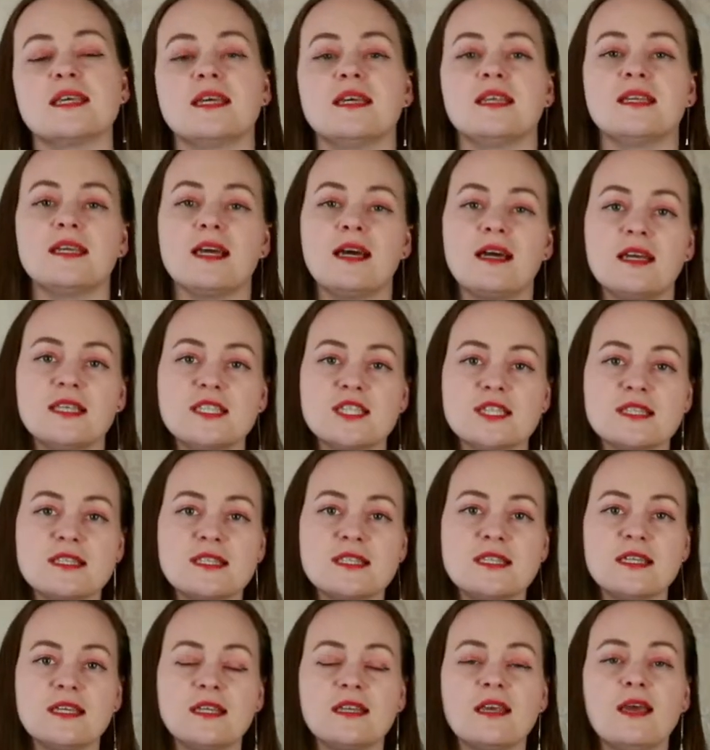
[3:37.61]
and I just
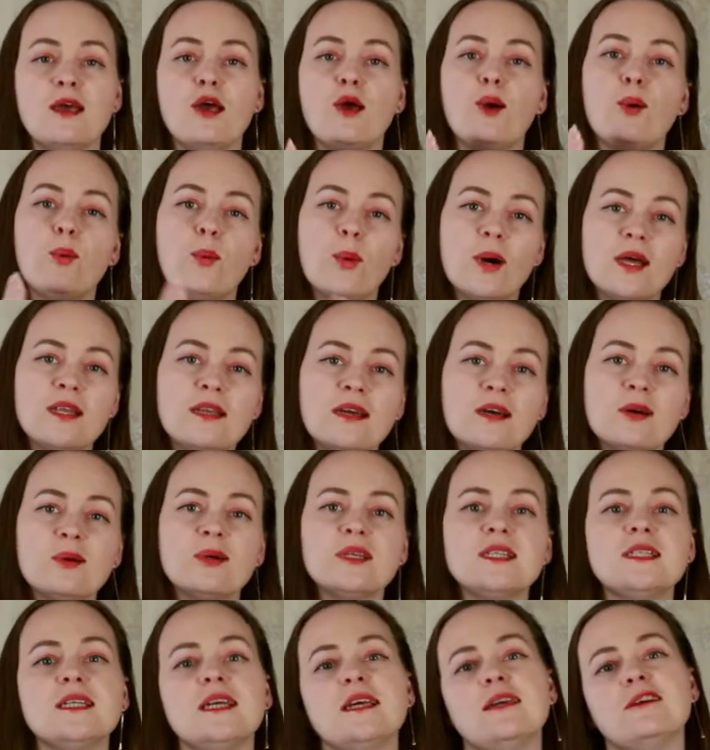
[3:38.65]
did 1 hour
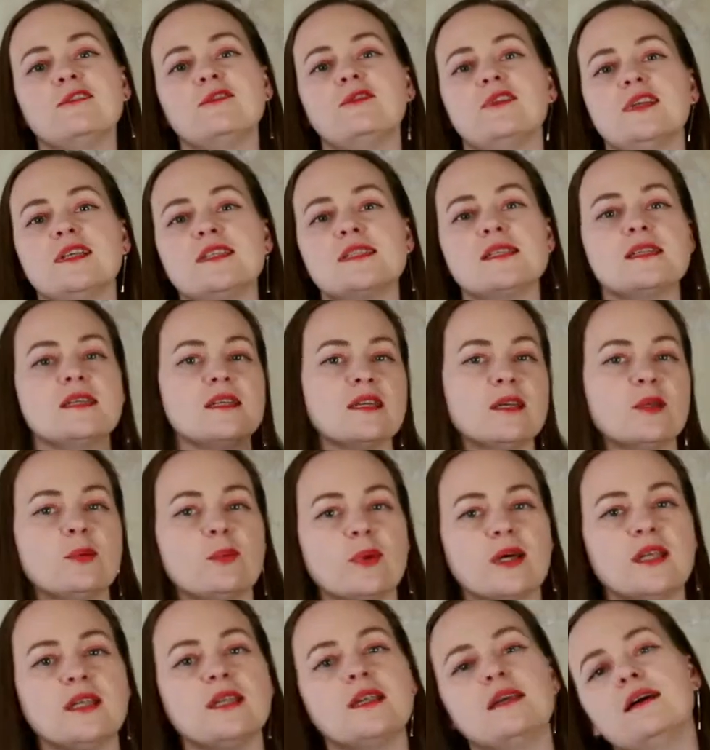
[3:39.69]
a day of listening,
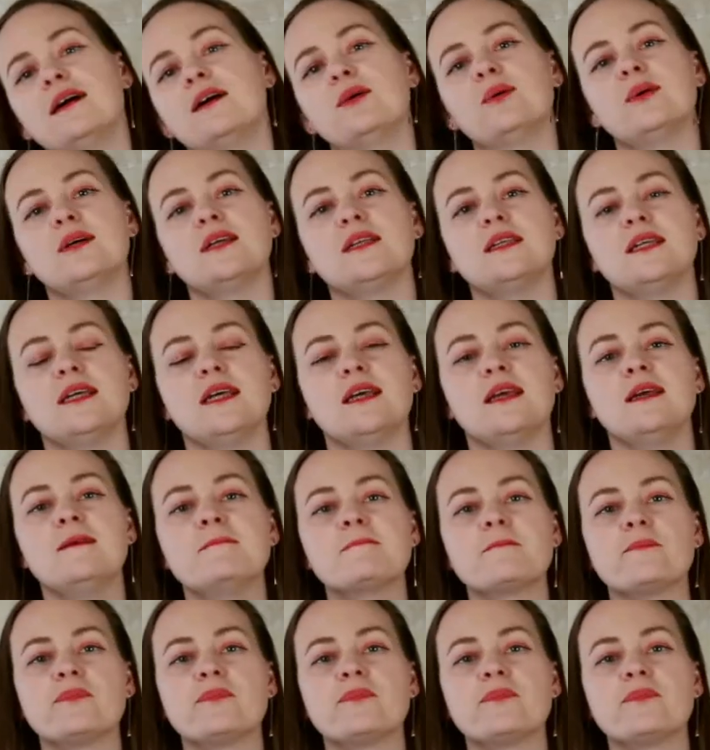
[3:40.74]
1 hour a day